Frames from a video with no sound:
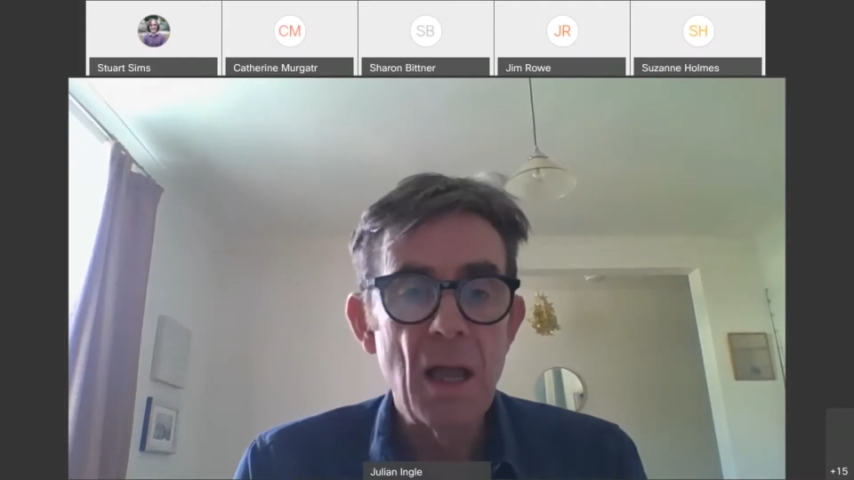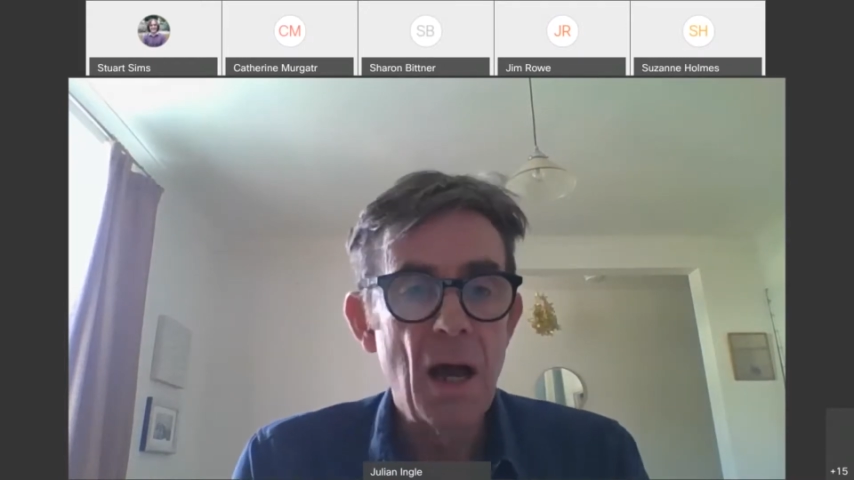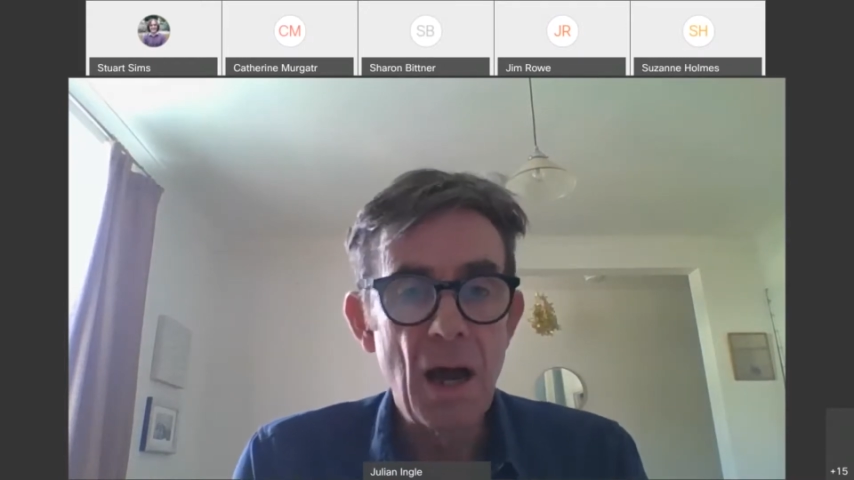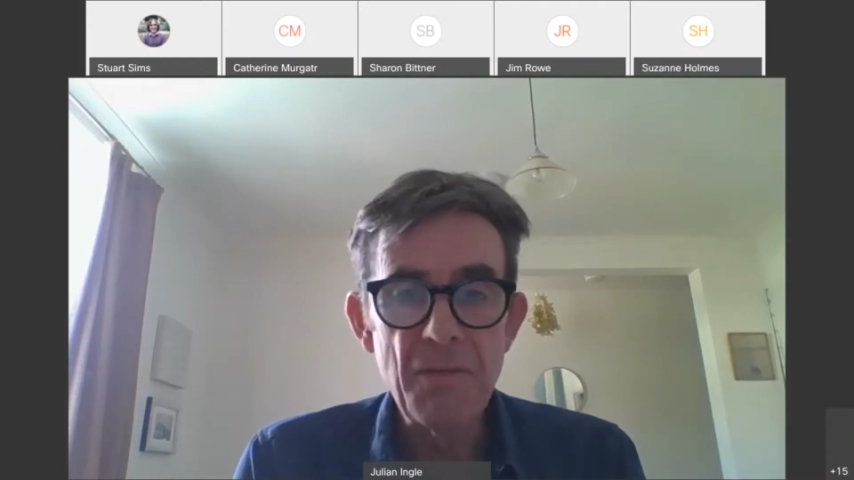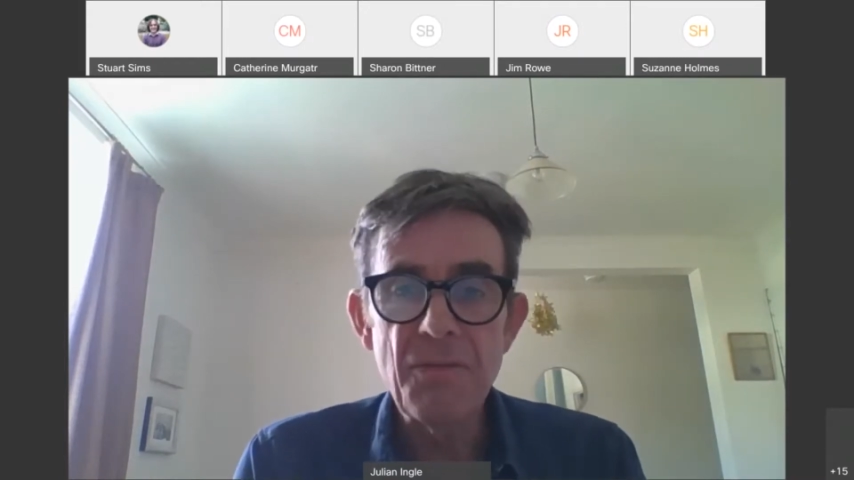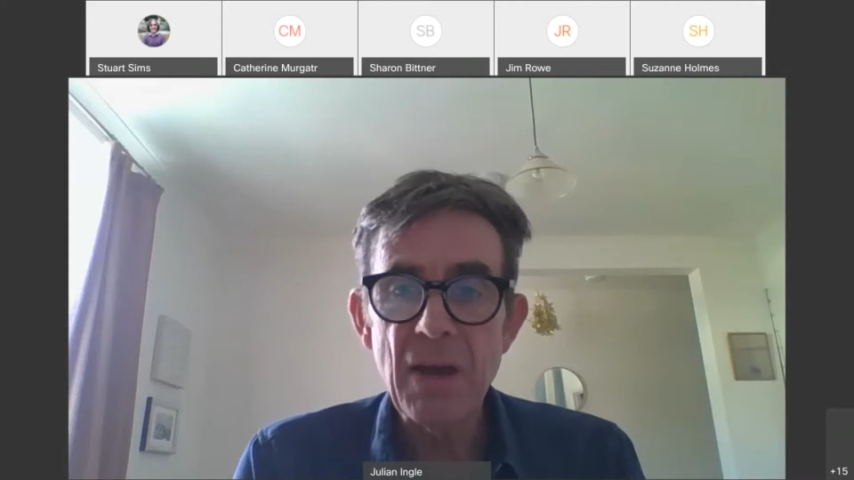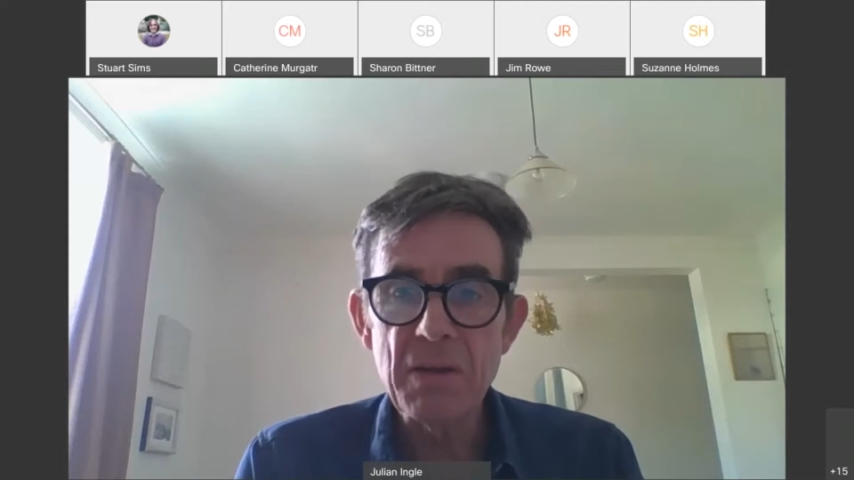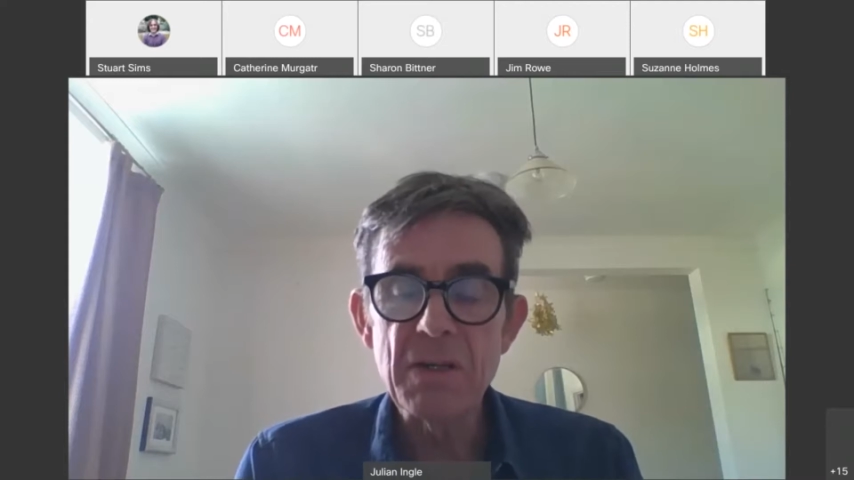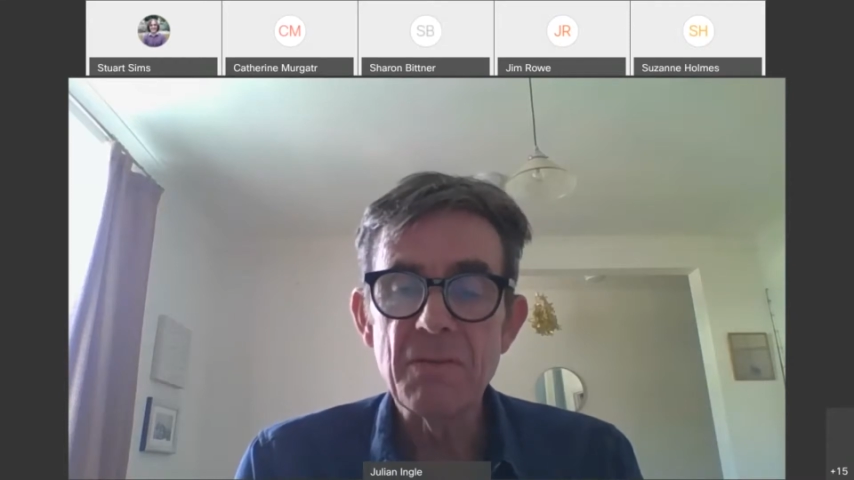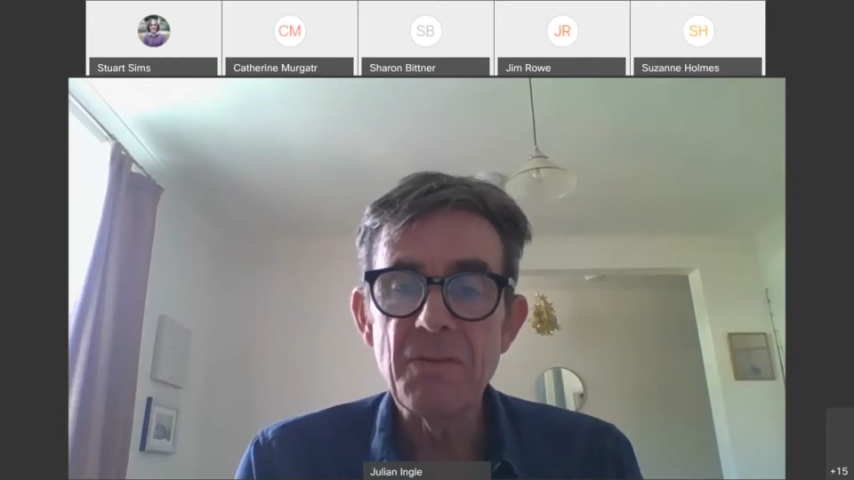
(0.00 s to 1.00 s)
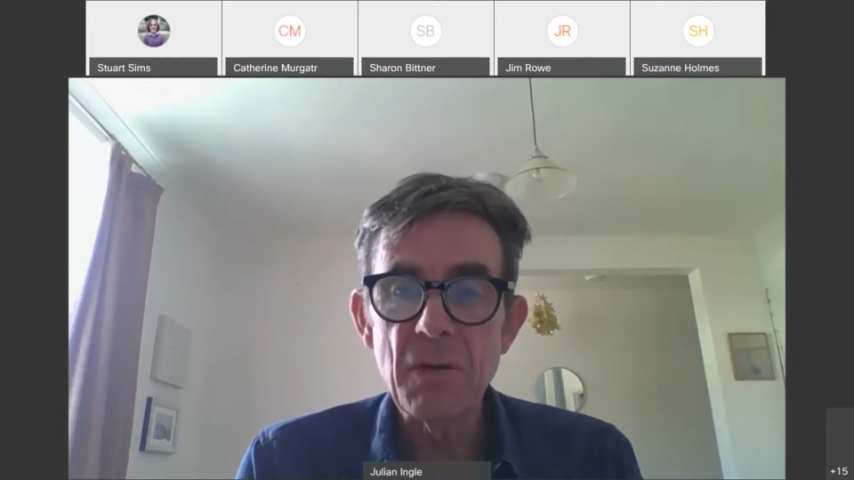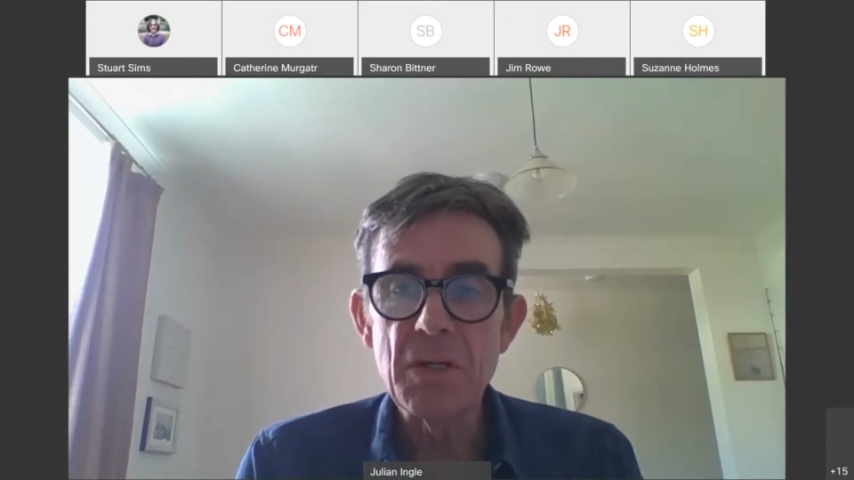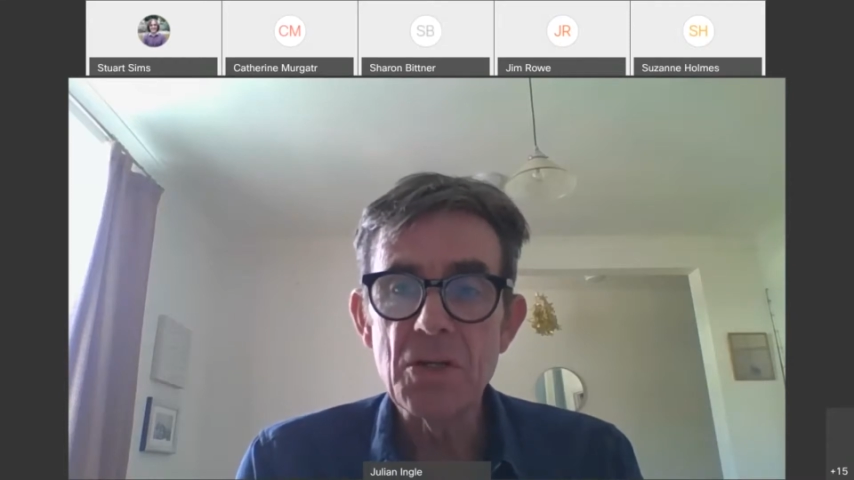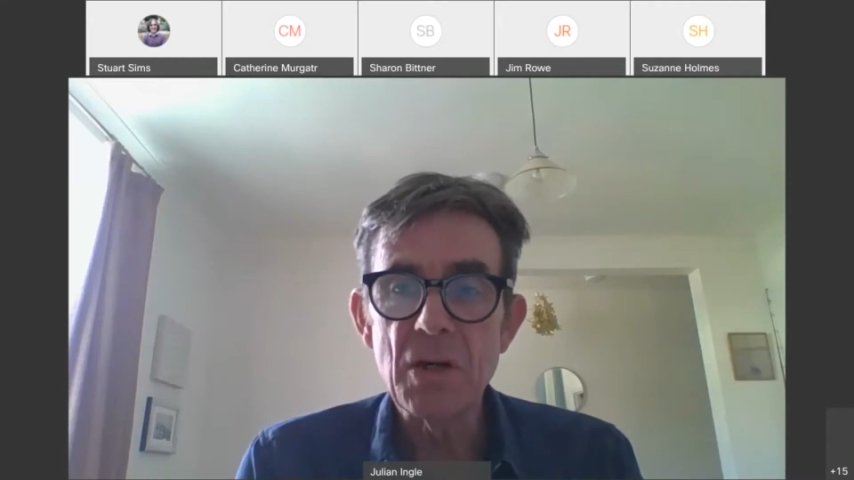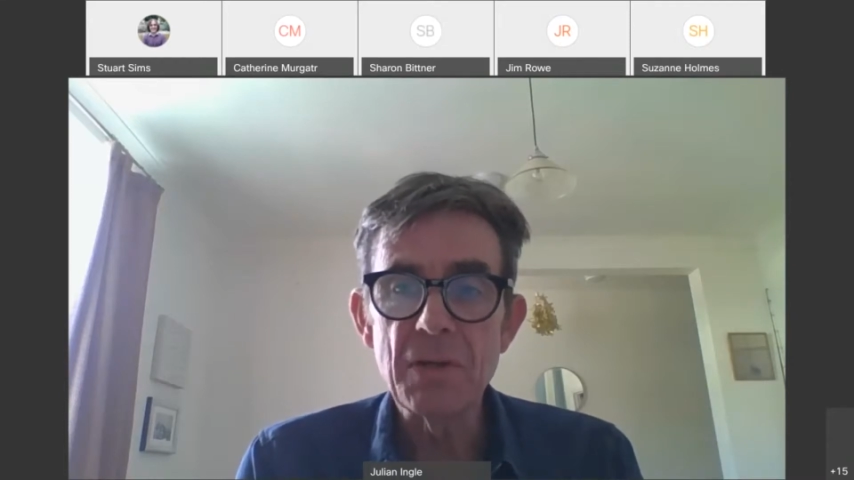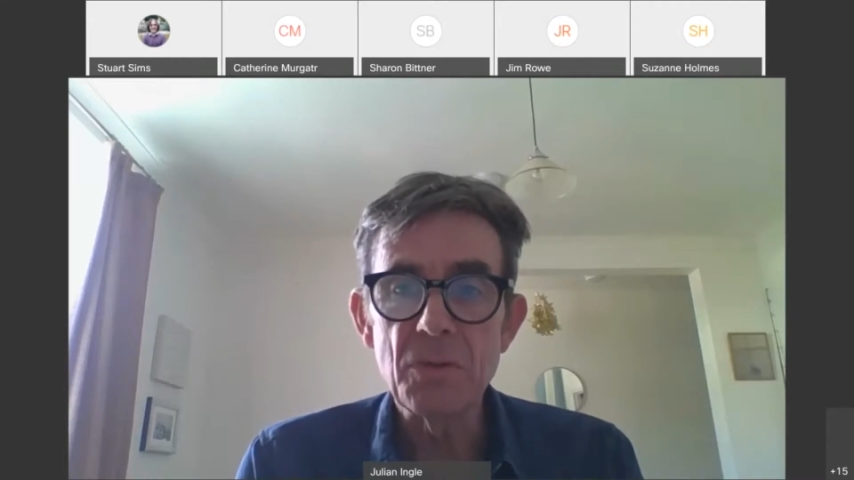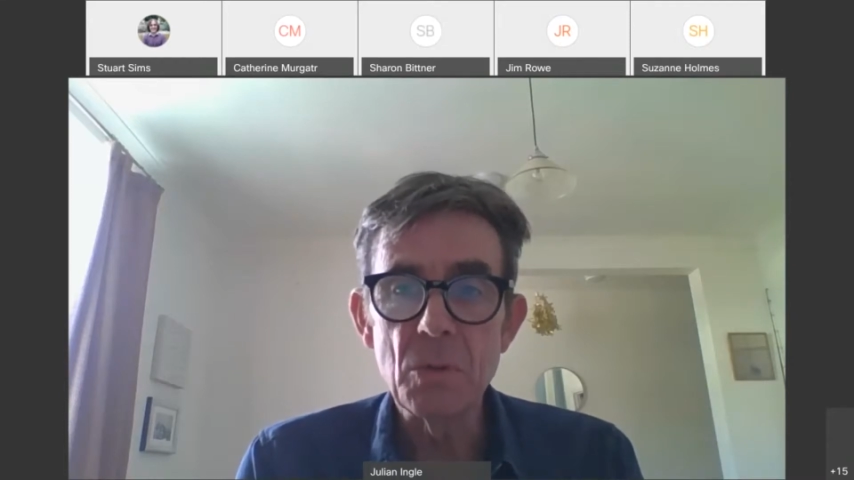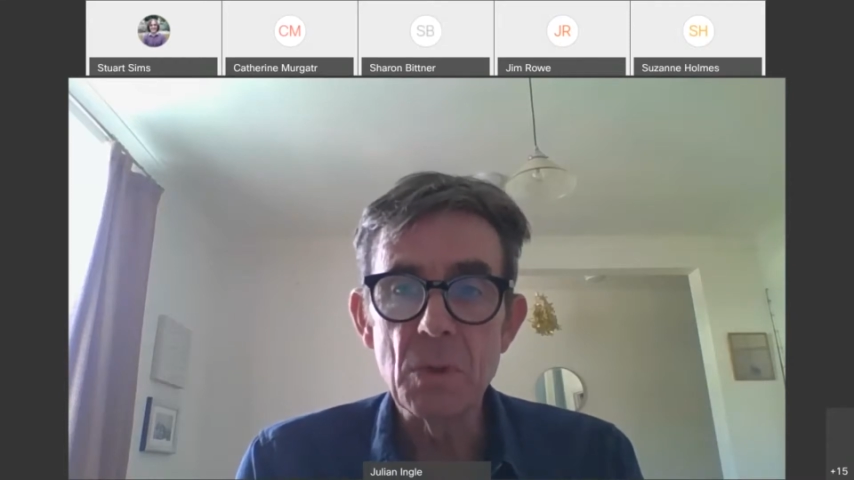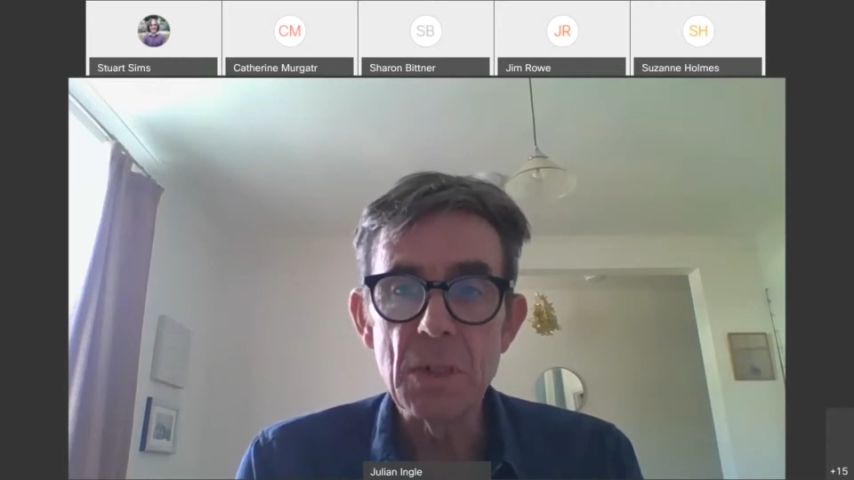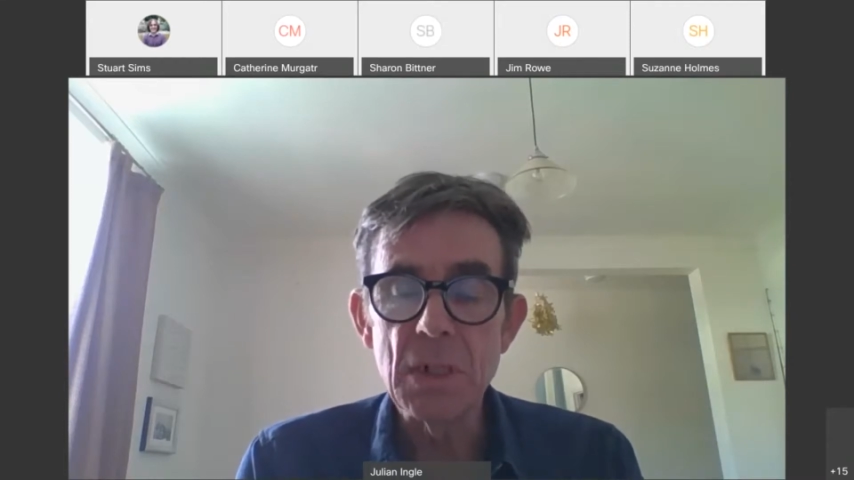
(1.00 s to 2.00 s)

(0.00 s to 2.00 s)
I found it very straightforward.